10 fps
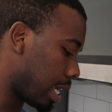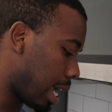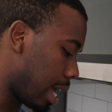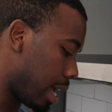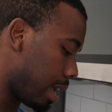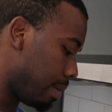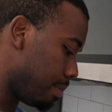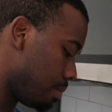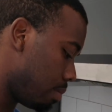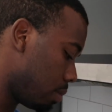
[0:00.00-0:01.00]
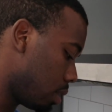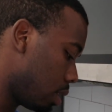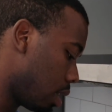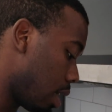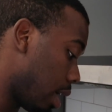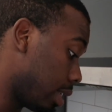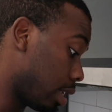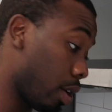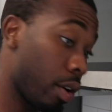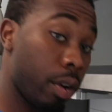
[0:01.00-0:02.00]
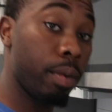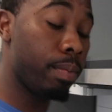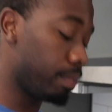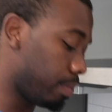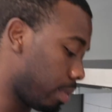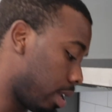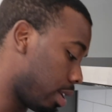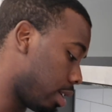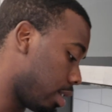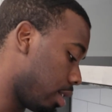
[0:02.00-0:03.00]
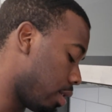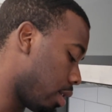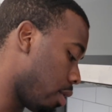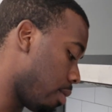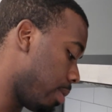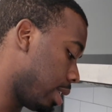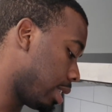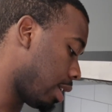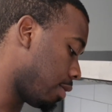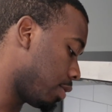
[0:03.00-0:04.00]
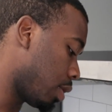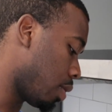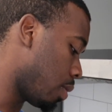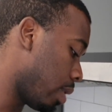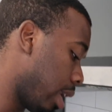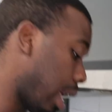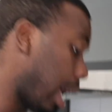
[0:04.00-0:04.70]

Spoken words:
thyme is an herb, and herb in itself, so it